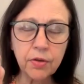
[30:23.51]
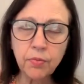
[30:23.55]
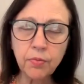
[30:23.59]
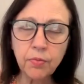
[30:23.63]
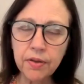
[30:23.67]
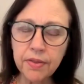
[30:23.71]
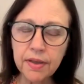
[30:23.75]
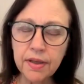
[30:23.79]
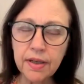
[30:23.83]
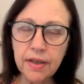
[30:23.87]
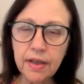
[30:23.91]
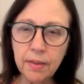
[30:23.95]
And
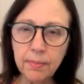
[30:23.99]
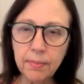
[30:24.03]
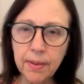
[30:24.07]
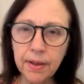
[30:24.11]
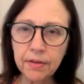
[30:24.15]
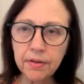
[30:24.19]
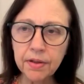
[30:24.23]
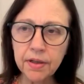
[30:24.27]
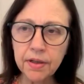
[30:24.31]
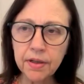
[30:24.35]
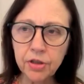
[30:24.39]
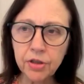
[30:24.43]
if you want
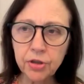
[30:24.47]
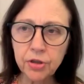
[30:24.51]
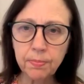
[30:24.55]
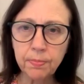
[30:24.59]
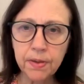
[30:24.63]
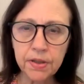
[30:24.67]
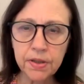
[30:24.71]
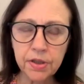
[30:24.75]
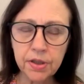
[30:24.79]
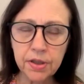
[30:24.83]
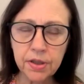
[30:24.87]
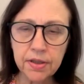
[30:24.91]
the email
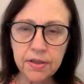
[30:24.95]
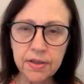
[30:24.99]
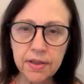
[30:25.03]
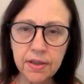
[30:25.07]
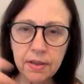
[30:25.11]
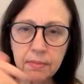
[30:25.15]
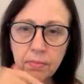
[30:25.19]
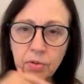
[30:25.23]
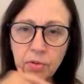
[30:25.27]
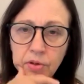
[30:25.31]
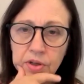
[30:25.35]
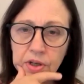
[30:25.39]
list, you
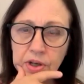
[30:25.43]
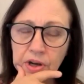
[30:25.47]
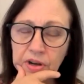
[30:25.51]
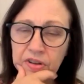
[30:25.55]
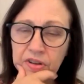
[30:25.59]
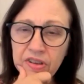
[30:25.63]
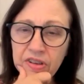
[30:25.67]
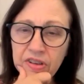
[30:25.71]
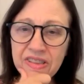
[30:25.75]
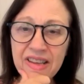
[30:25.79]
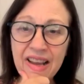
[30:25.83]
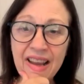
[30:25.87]
pitch in $10
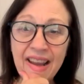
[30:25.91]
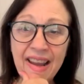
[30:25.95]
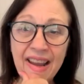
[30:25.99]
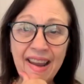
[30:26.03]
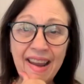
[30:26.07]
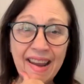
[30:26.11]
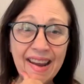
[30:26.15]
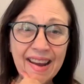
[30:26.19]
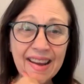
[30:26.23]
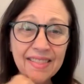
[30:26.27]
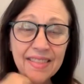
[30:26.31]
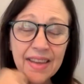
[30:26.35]

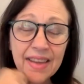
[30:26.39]
more